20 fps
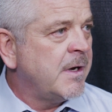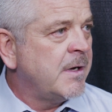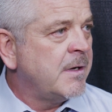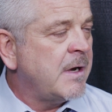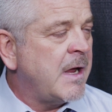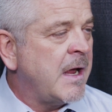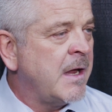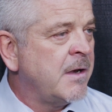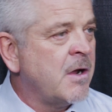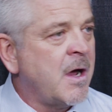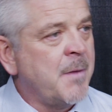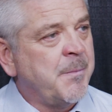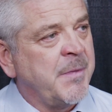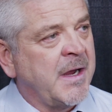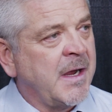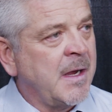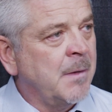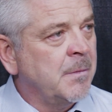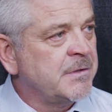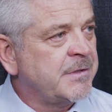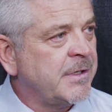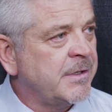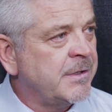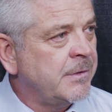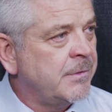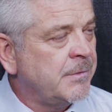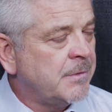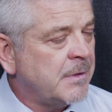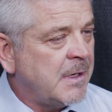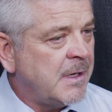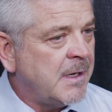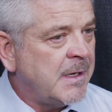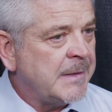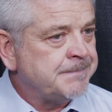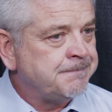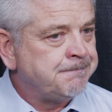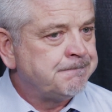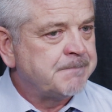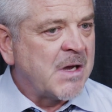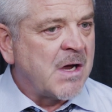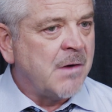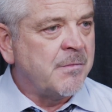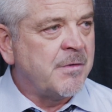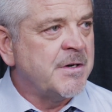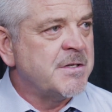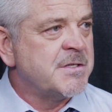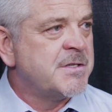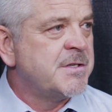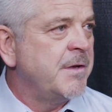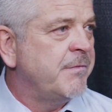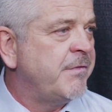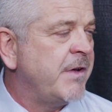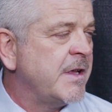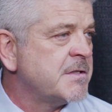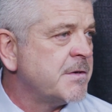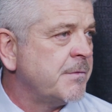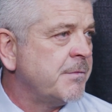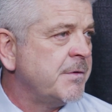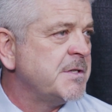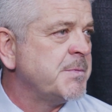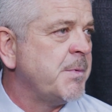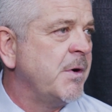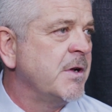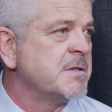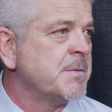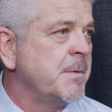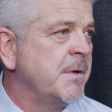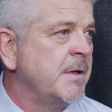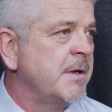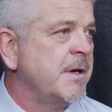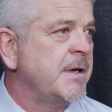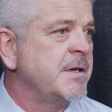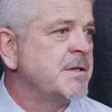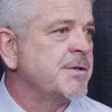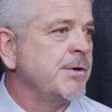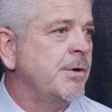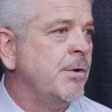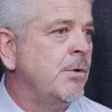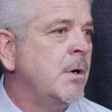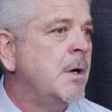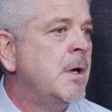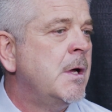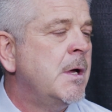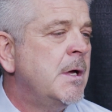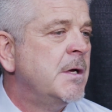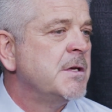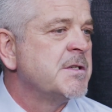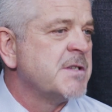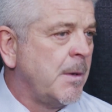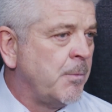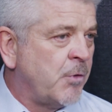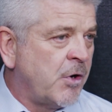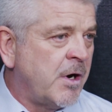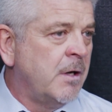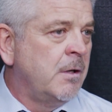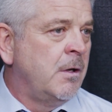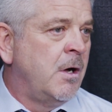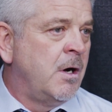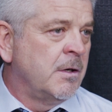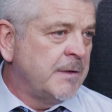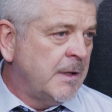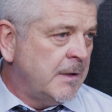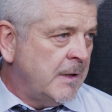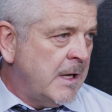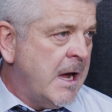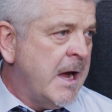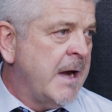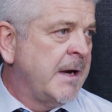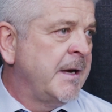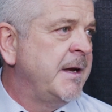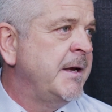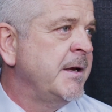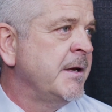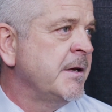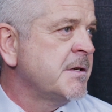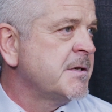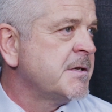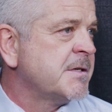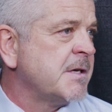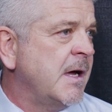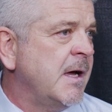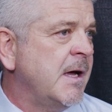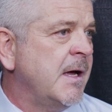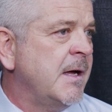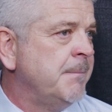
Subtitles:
and not being able to cover his defensive responsibility. So somewhere along the line, his